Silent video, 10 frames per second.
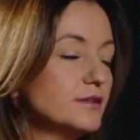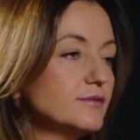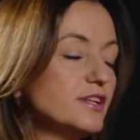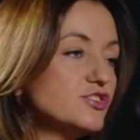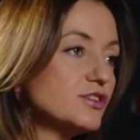
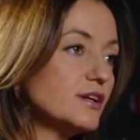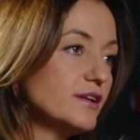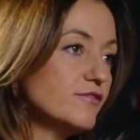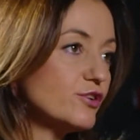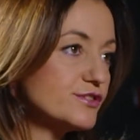digital
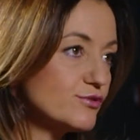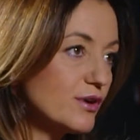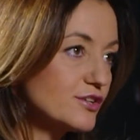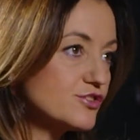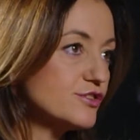
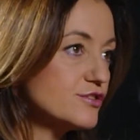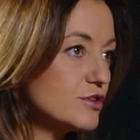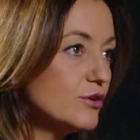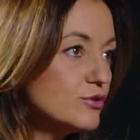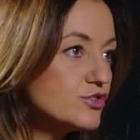infrastructure
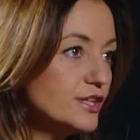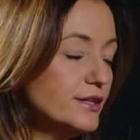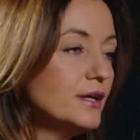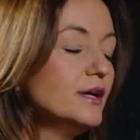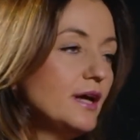
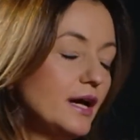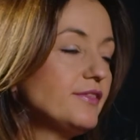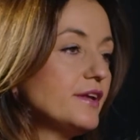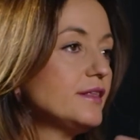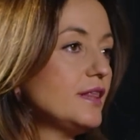solution.
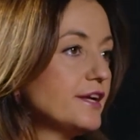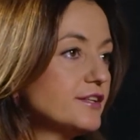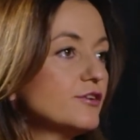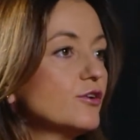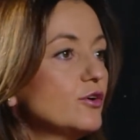And then
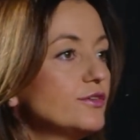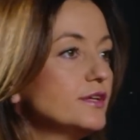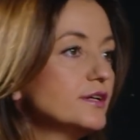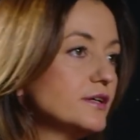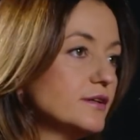later on,
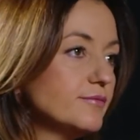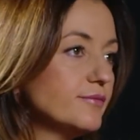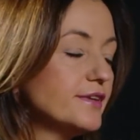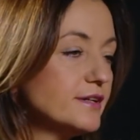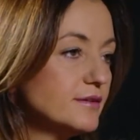
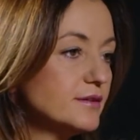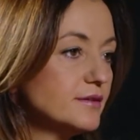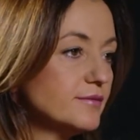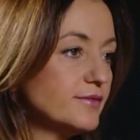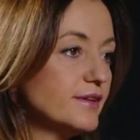
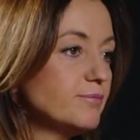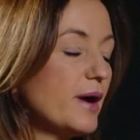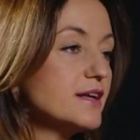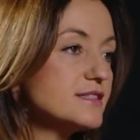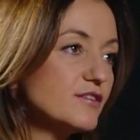the
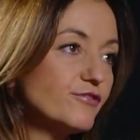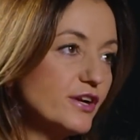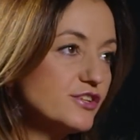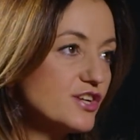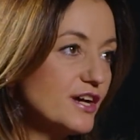master
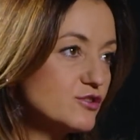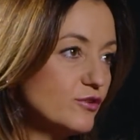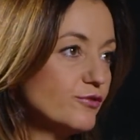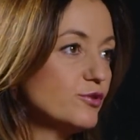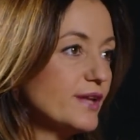franchise
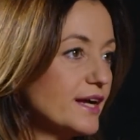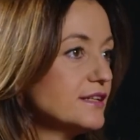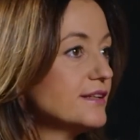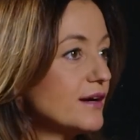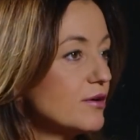of
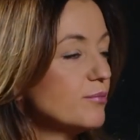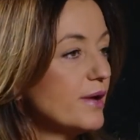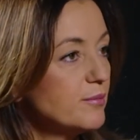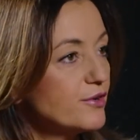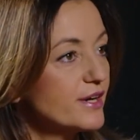United Arab
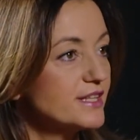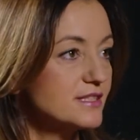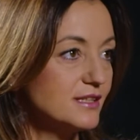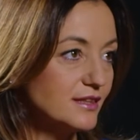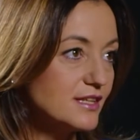Emirates
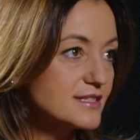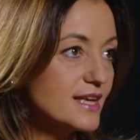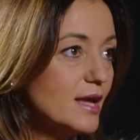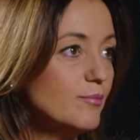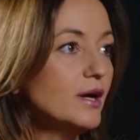did the
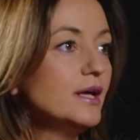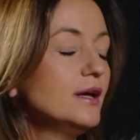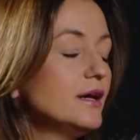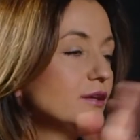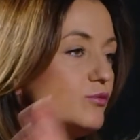same.
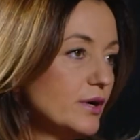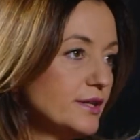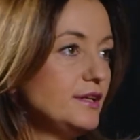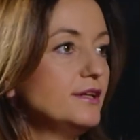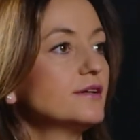And
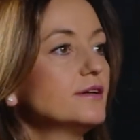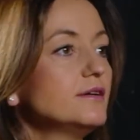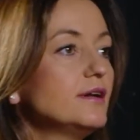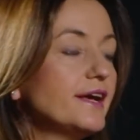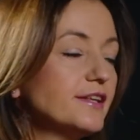1
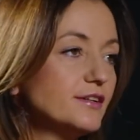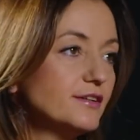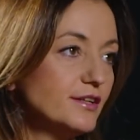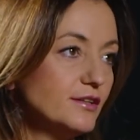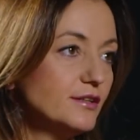year later,
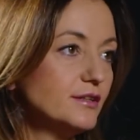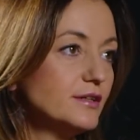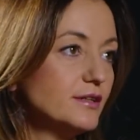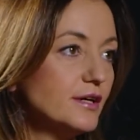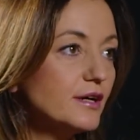in
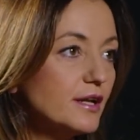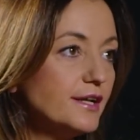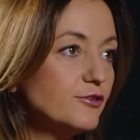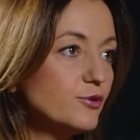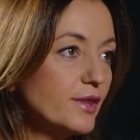
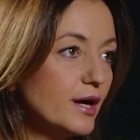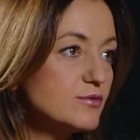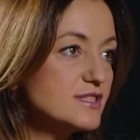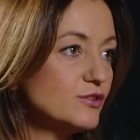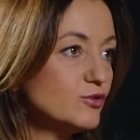early
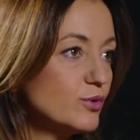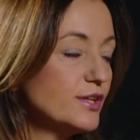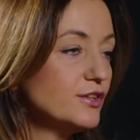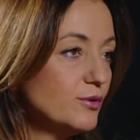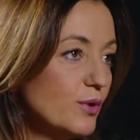
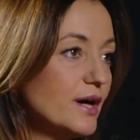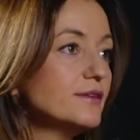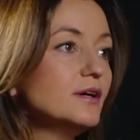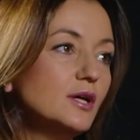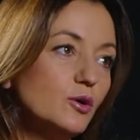2021,
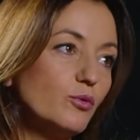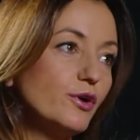we